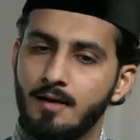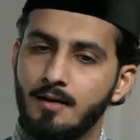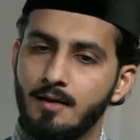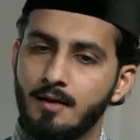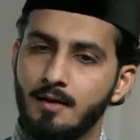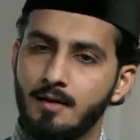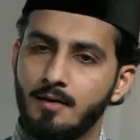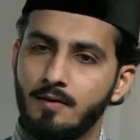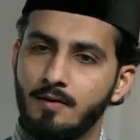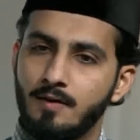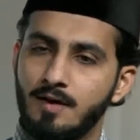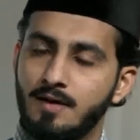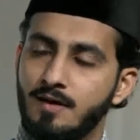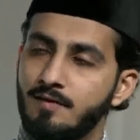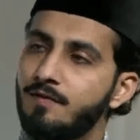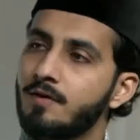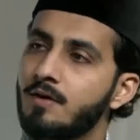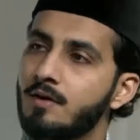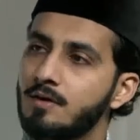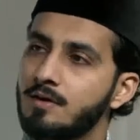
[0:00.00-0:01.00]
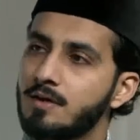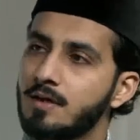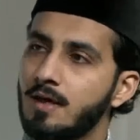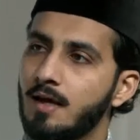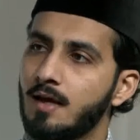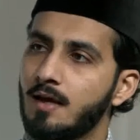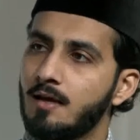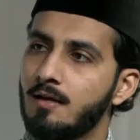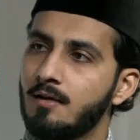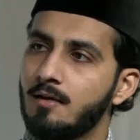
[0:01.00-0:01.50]
then the
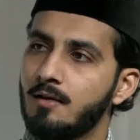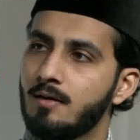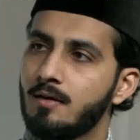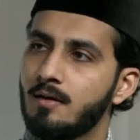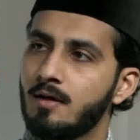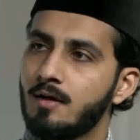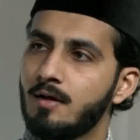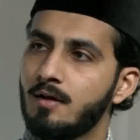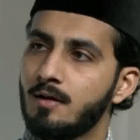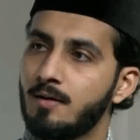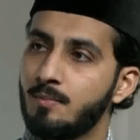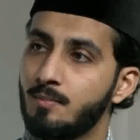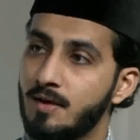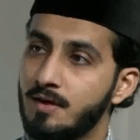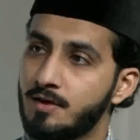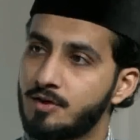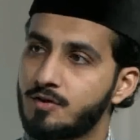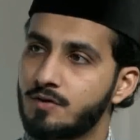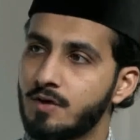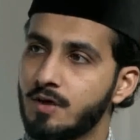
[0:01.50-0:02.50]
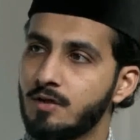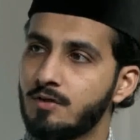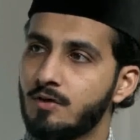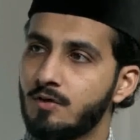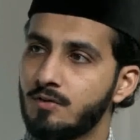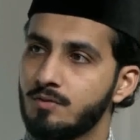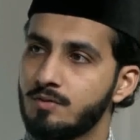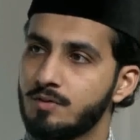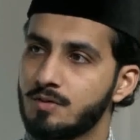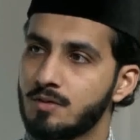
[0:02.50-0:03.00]
difficulty in
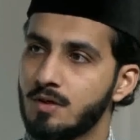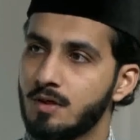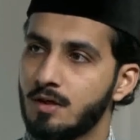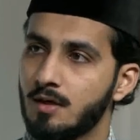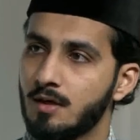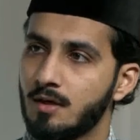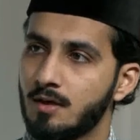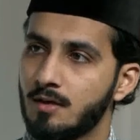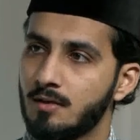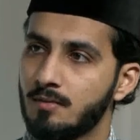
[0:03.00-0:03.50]
administering those